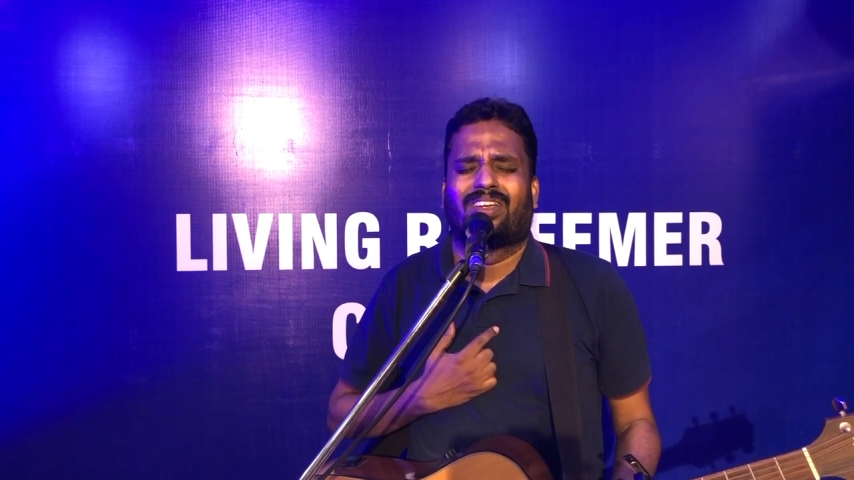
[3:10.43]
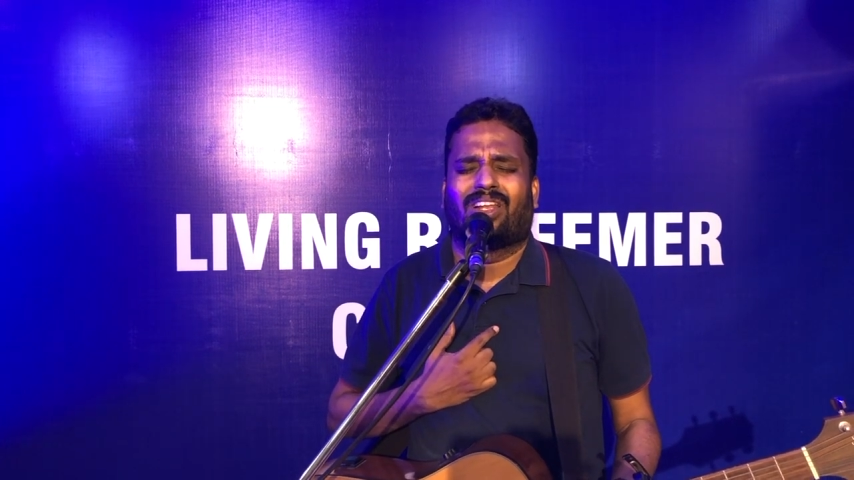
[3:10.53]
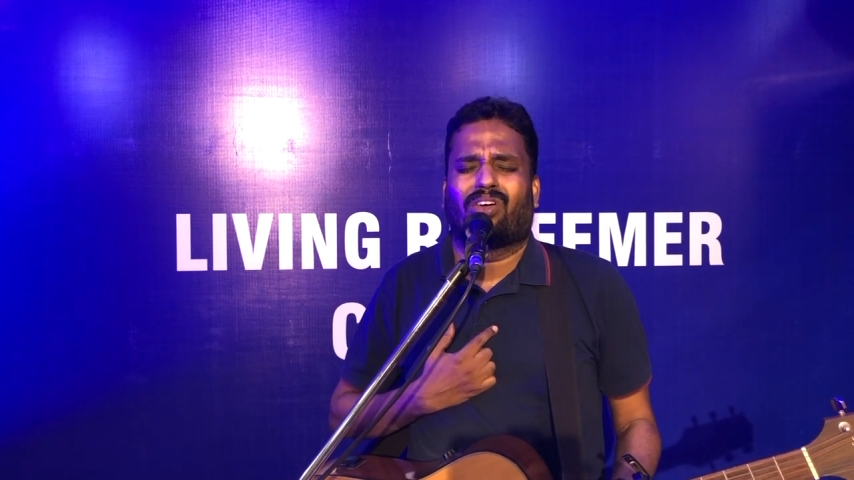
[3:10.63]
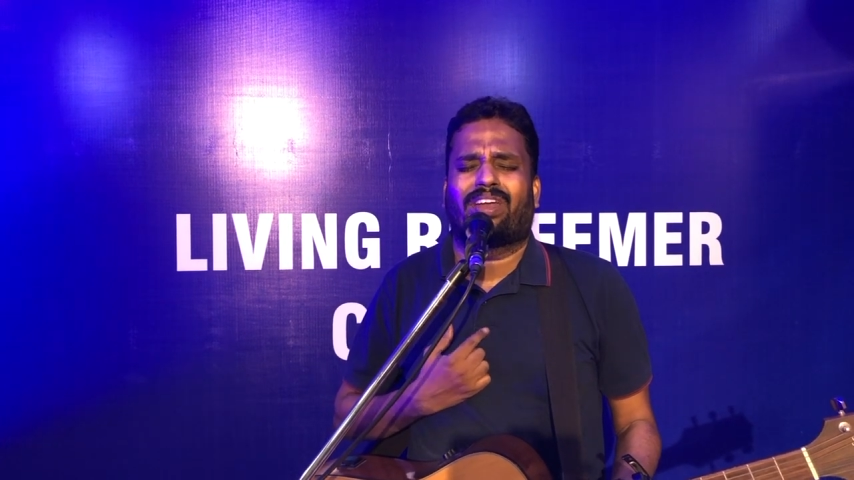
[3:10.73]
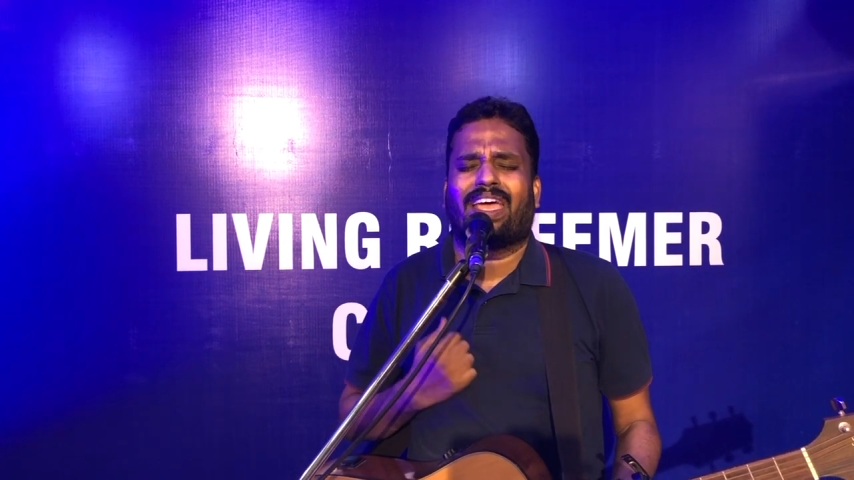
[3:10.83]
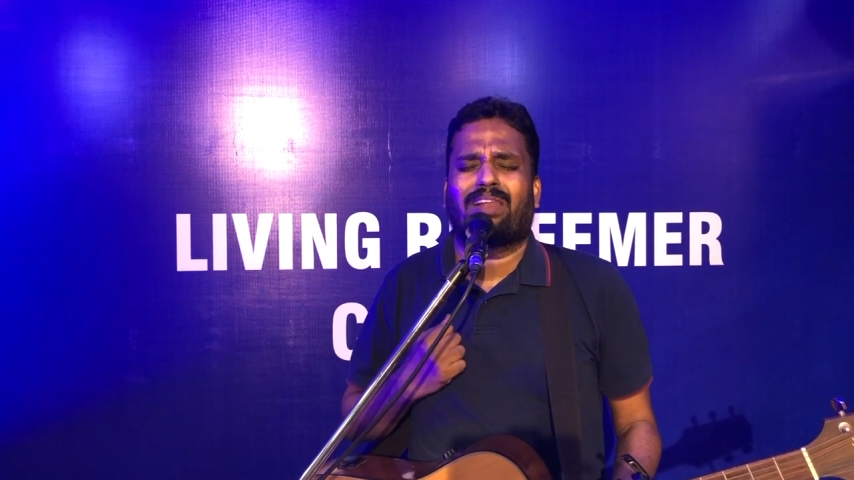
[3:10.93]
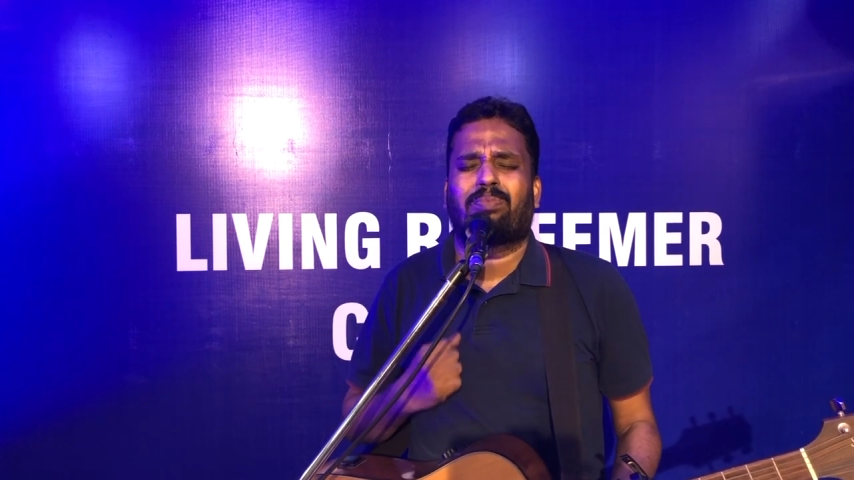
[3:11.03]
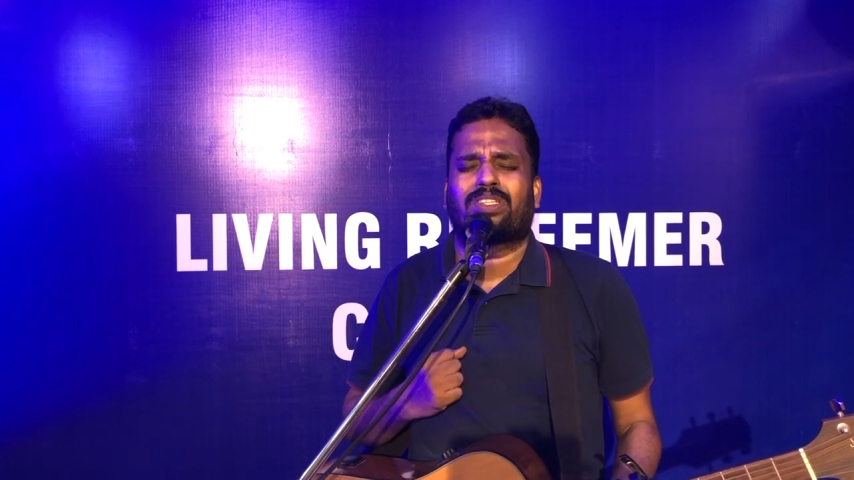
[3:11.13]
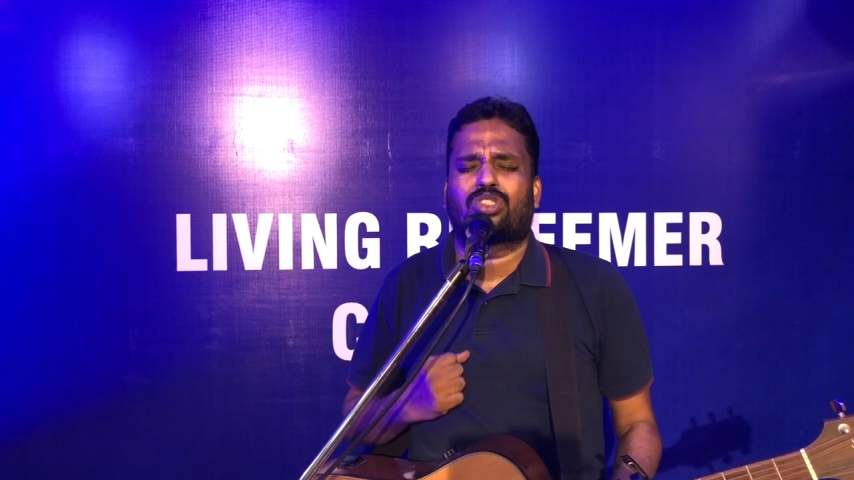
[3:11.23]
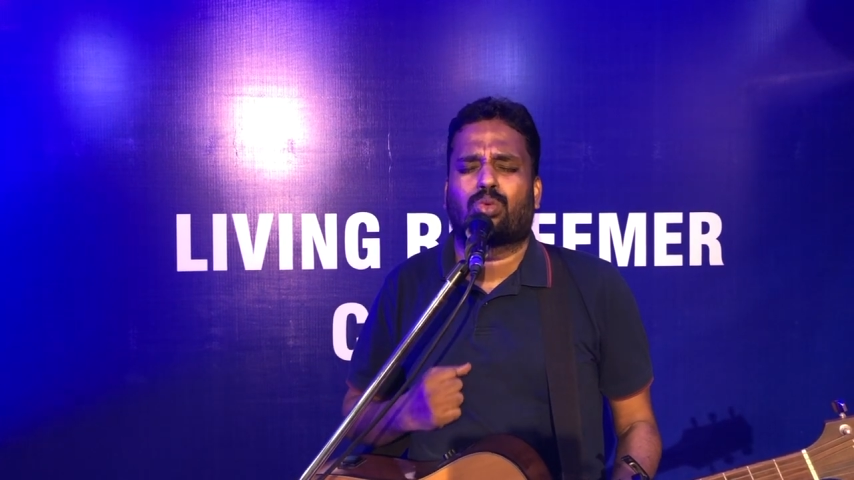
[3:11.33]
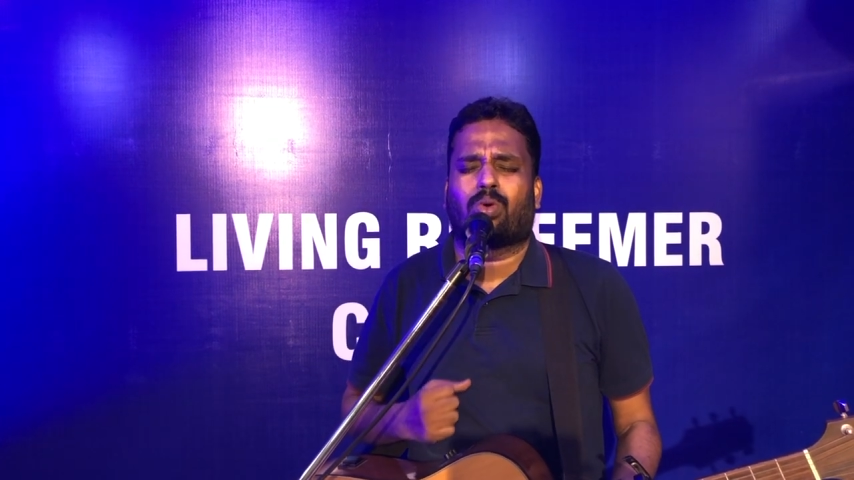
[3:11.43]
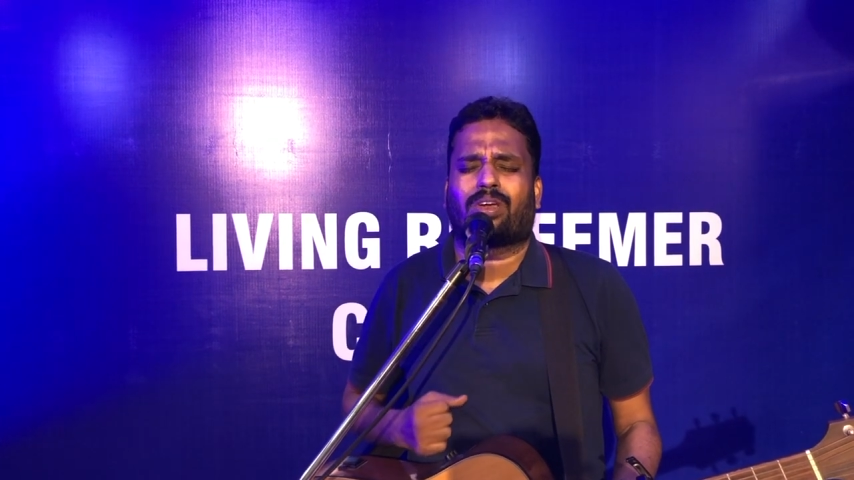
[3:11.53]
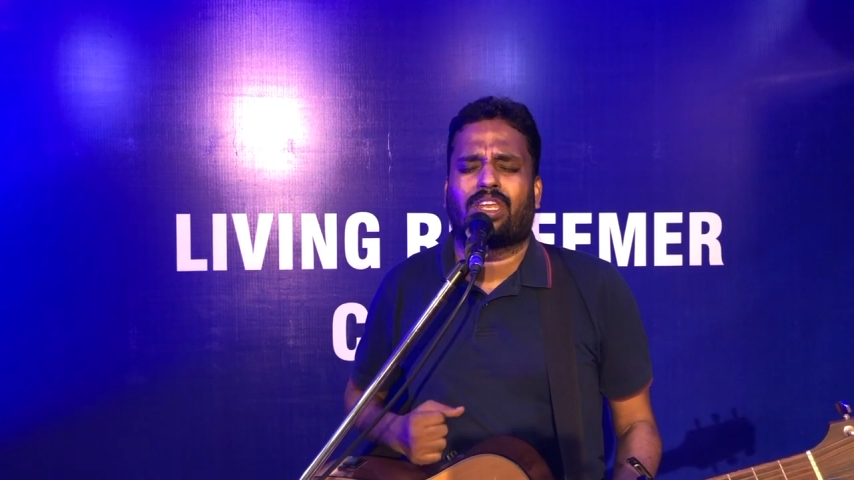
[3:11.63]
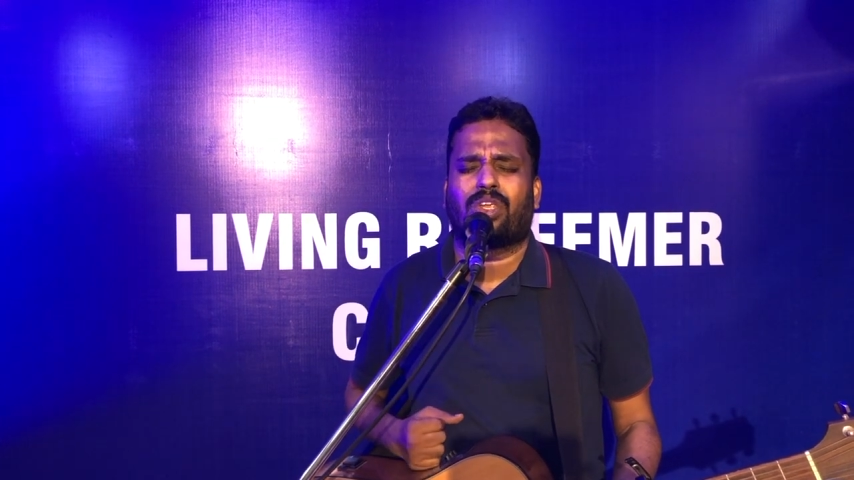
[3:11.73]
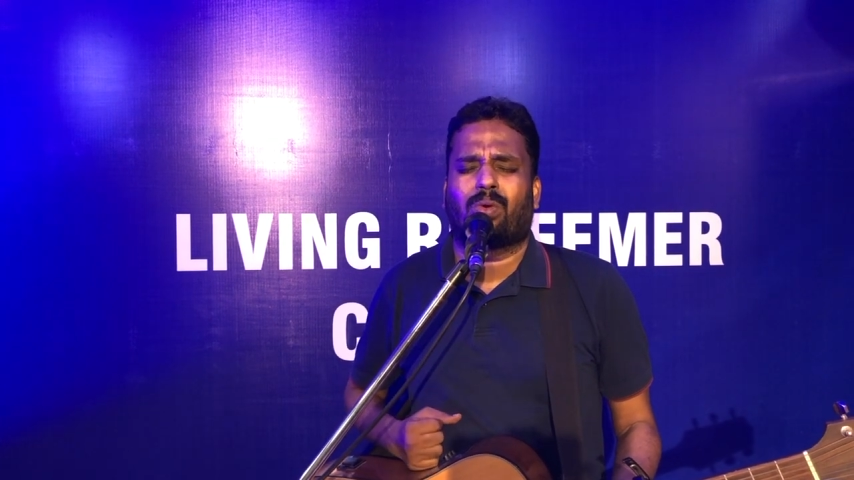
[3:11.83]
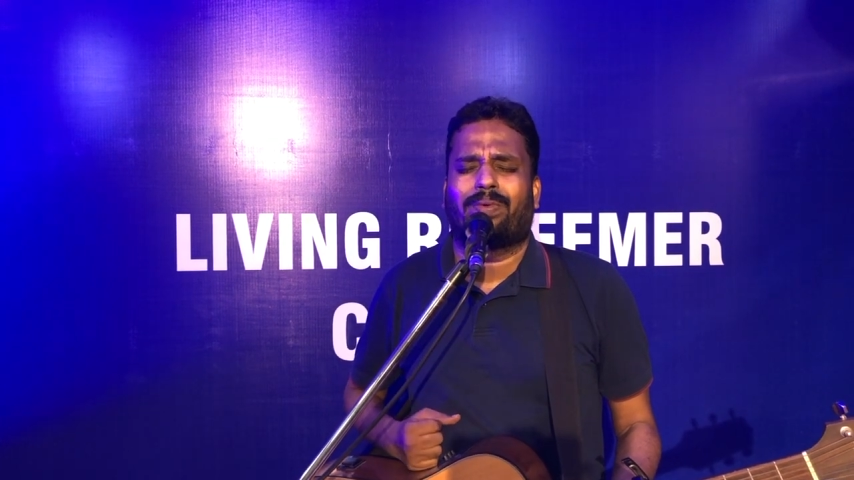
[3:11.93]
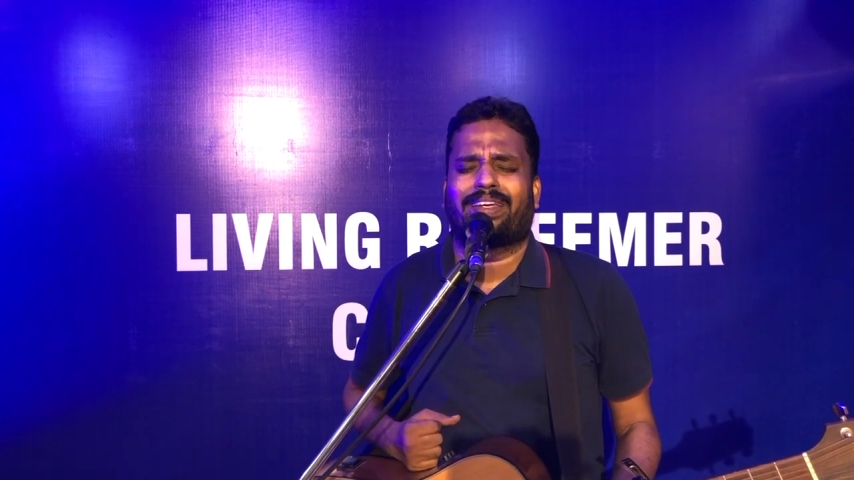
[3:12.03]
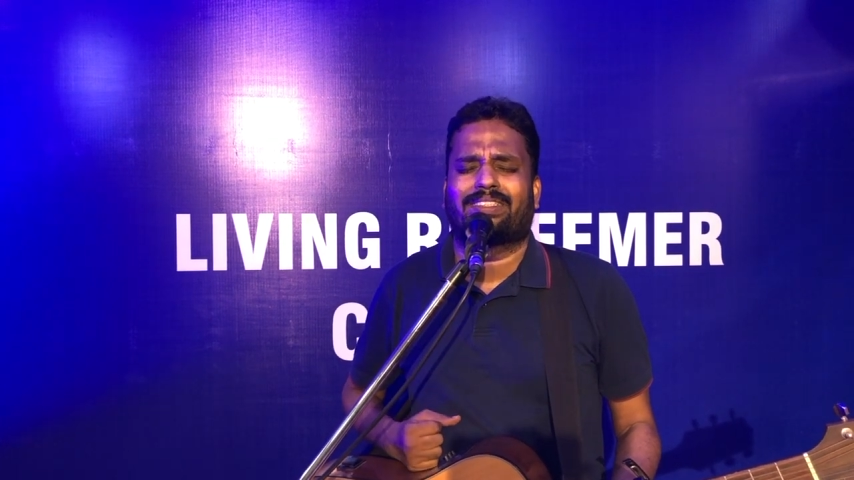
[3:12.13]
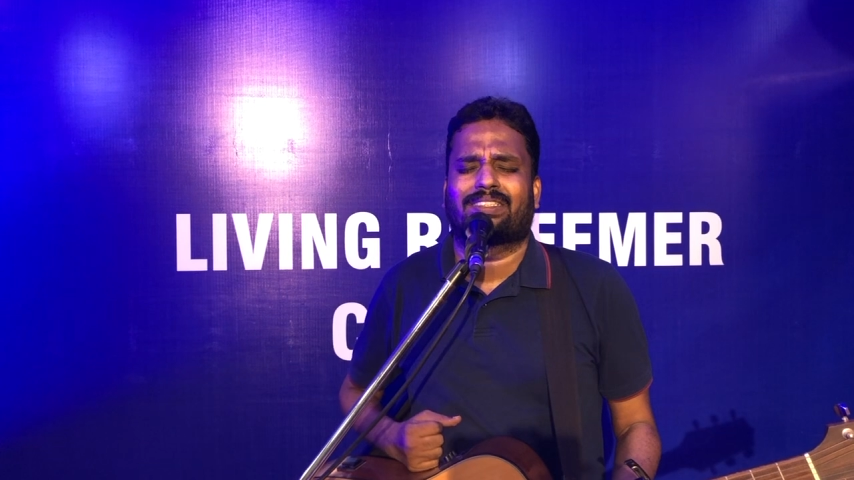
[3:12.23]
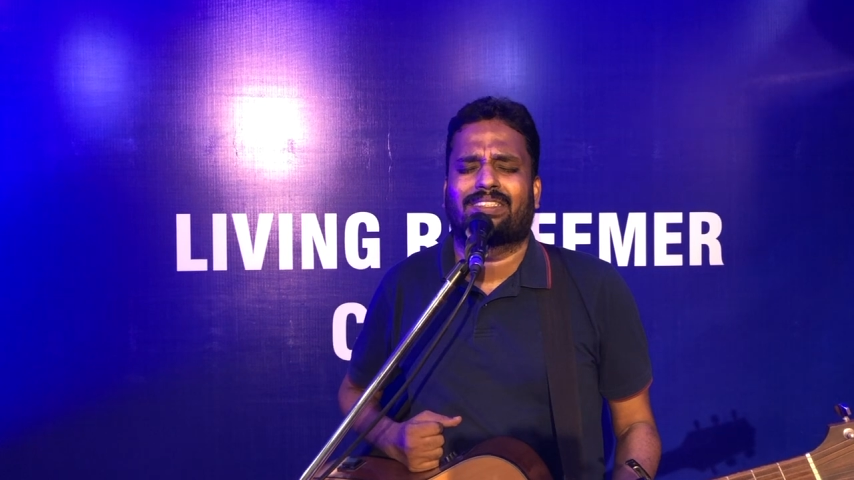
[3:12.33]
Lord, help us to walk in your
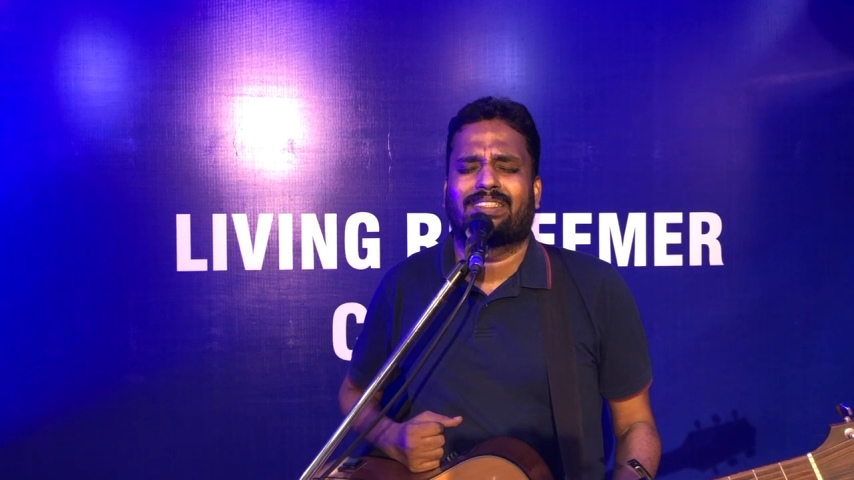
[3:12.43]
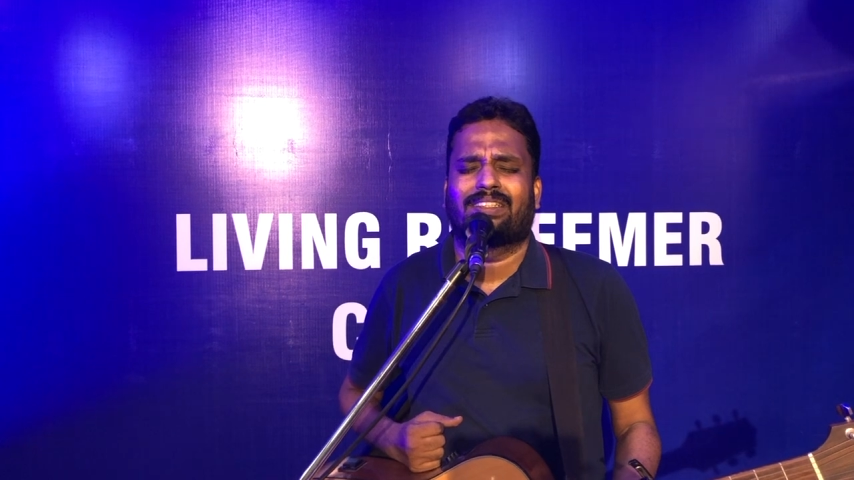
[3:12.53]
ways,